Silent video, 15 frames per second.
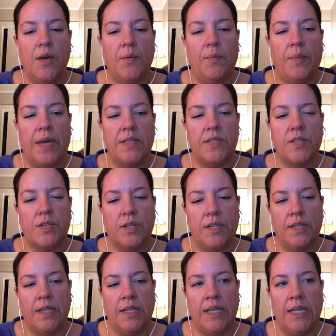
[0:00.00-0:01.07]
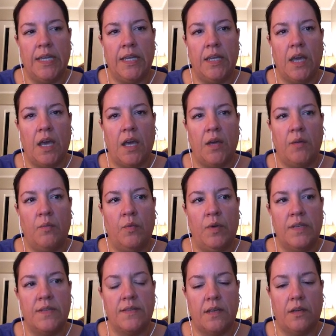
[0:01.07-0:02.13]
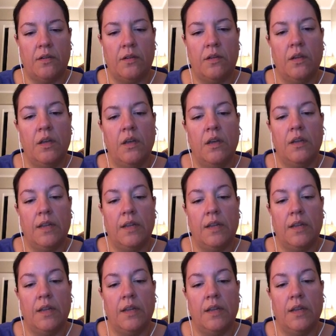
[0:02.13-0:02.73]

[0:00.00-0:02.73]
but certainly with subtle language,